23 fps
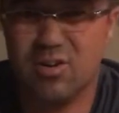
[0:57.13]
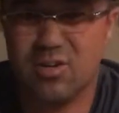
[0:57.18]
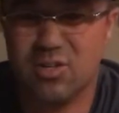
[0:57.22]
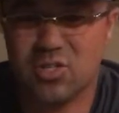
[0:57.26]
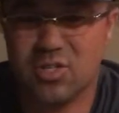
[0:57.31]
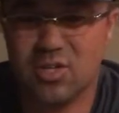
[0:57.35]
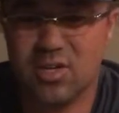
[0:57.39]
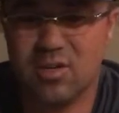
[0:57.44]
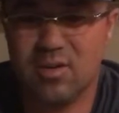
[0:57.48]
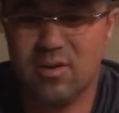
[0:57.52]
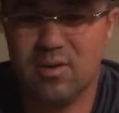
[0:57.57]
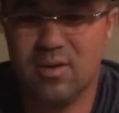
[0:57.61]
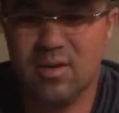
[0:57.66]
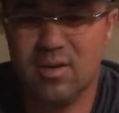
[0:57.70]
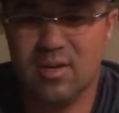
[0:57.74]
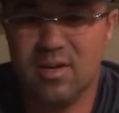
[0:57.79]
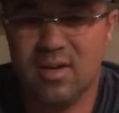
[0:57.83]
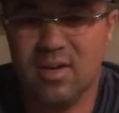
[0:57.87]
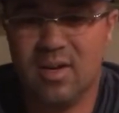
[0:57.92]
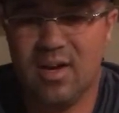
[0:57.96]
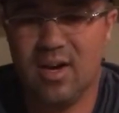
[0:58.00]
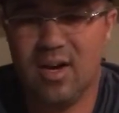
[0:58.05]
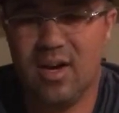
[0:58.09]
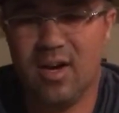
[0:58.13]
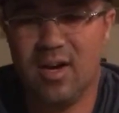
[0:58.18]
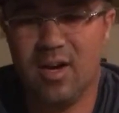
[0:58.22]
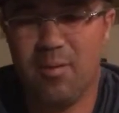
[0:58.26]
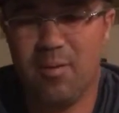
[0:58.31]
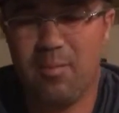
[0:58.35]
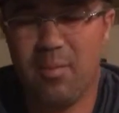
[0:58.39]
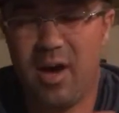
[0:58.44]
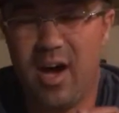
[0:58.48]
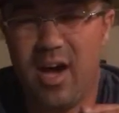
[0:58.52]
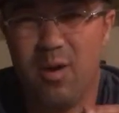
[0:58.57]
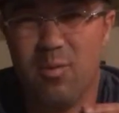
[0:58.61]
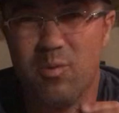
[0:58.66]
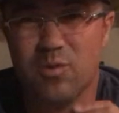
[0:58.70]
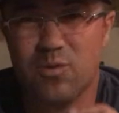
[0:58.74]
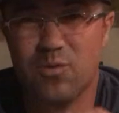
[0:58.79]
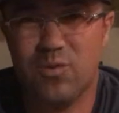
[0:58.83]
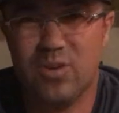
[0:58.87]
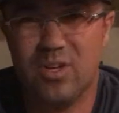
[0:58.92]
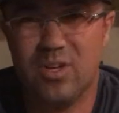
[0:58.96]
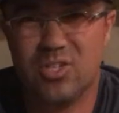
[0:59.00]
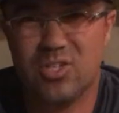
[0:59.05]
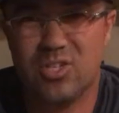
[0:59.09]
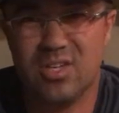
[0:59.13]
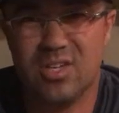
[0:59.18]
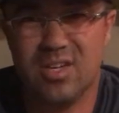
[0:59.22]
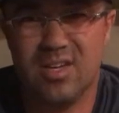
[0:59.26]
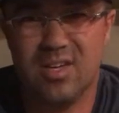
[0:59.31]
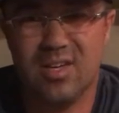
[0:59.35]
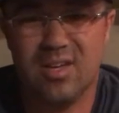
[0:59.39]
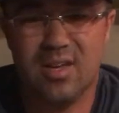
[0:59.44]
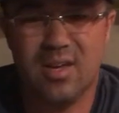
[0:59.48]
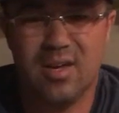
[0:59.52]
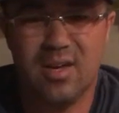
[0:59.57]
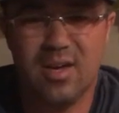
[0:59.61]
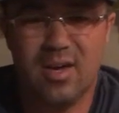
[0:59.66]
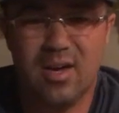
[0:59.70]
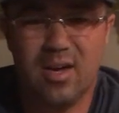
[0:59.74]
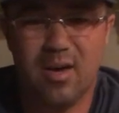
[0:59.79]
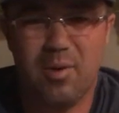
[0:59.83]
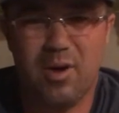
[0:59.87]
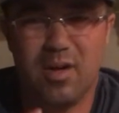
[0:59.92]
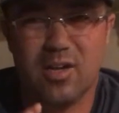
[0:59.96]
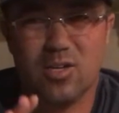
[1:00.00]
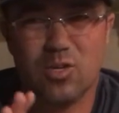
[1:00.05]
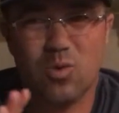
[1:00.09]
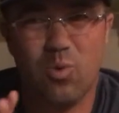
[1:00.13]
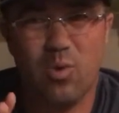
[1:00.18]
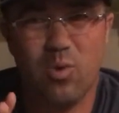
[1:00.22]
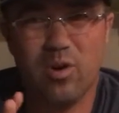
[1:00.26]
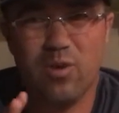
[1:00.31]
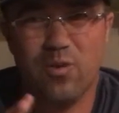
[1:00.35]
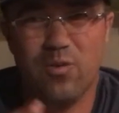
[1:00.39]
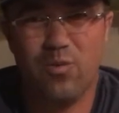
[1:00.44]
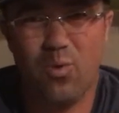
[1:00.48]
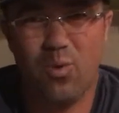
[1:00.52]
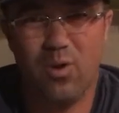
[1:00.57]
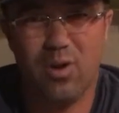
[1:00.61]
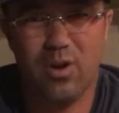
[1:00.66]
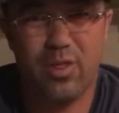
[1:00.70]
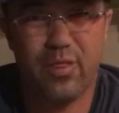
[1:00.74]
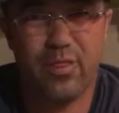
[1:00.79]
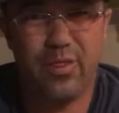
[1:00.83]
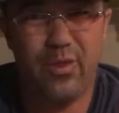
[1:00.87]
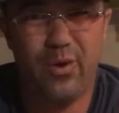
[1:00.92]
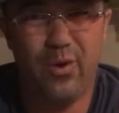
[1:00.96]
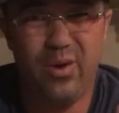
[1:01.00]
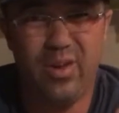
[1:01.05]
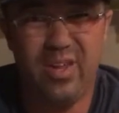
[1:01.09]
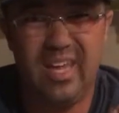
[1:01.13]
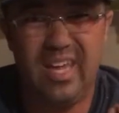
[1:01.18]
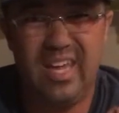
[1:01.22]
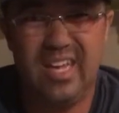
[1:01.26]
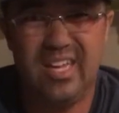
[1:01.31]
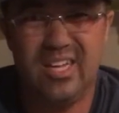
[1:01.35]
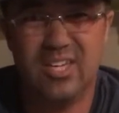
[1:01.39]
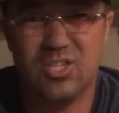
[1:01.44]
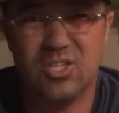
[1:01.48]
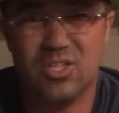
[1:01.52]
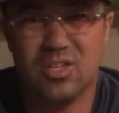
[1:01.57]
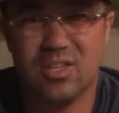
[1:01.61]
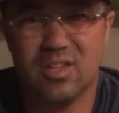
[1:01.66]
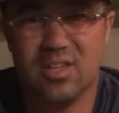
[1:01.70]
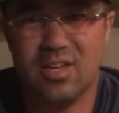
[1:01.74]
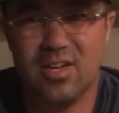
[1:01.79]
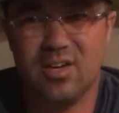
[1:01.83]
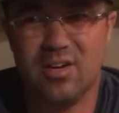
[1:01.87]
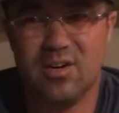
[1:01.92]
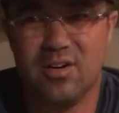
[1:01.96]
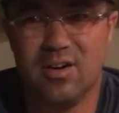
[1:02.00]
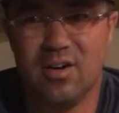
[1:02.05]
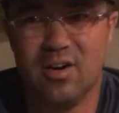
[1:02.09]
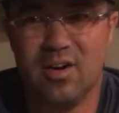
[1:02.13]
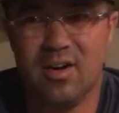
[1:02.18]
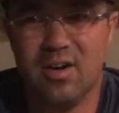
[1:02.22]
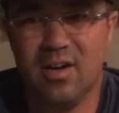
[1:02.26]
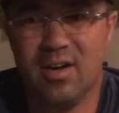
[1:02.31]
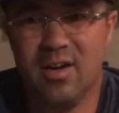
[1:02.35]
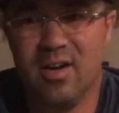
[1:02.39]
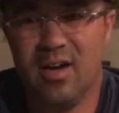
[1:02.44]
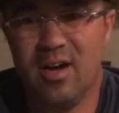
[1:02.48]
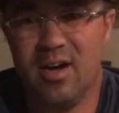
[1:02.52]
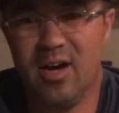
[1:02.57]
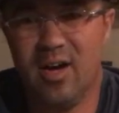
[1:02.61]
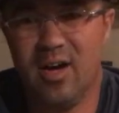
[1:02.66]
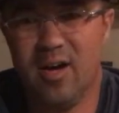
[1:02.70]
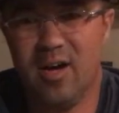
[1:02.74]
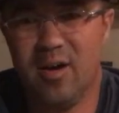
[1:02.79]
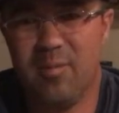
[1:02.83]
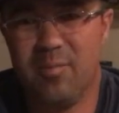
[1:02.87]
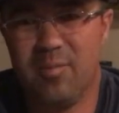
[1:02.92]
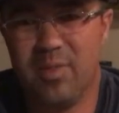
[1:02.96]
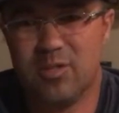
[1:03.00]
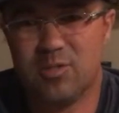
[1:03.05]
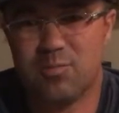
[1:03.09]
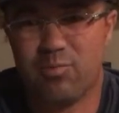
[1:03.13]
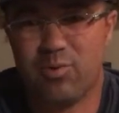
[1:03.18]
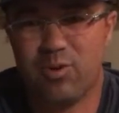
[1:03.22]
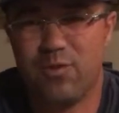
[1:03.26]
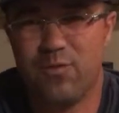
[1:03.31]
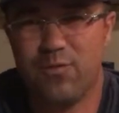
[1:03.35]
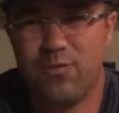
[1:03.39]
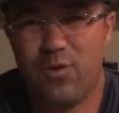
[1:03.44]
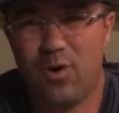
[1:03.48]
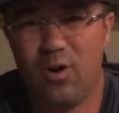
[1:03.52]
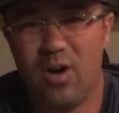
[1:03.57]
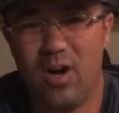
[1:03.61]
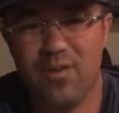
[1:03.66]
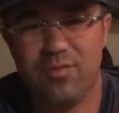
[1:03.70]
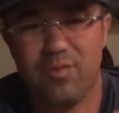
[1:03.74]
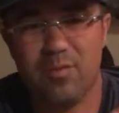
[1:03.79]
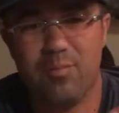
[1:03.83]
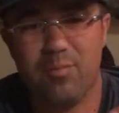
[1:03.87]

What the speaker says: or so. I was fishing about 24 to 30 inch leader. That's pretty far off the